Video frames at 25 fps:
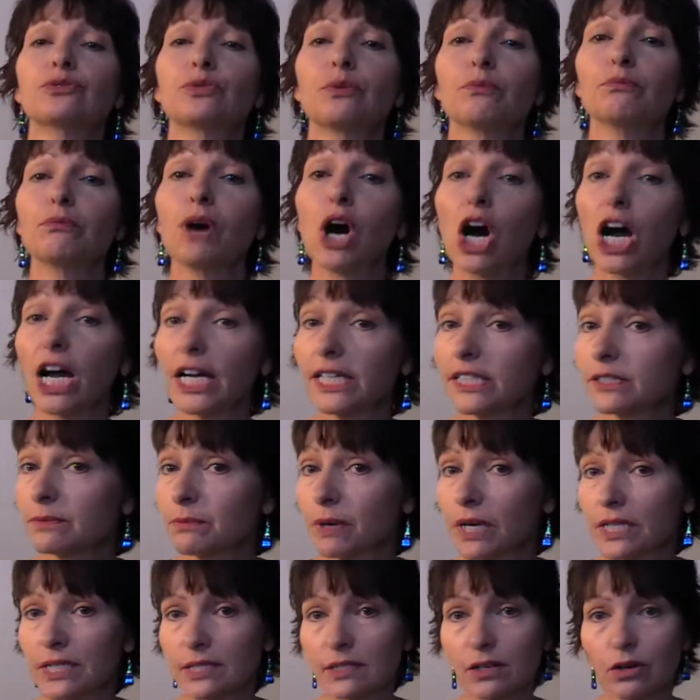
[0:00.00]
remind
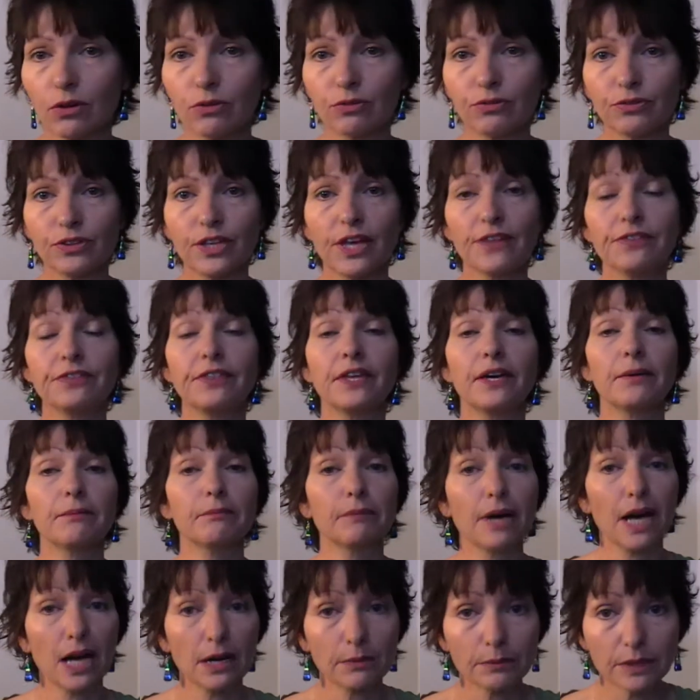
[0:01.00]
myself that their
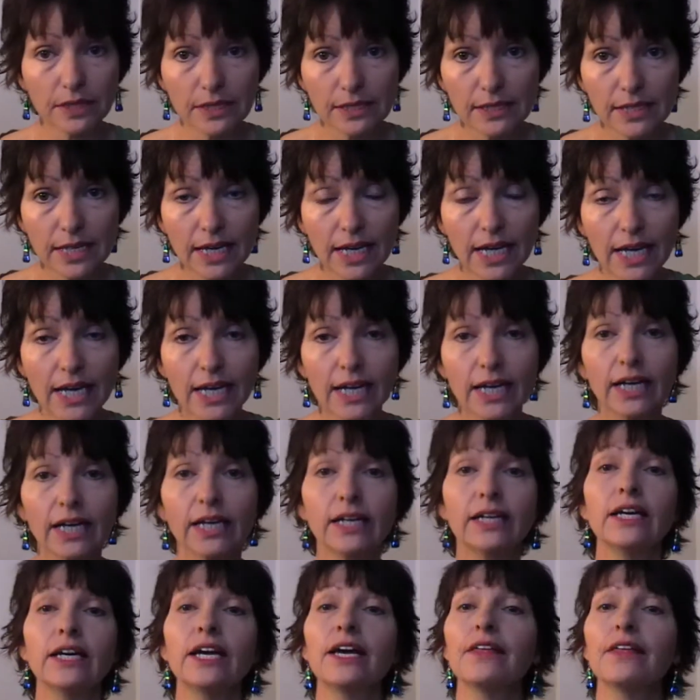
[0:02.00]
mum is there,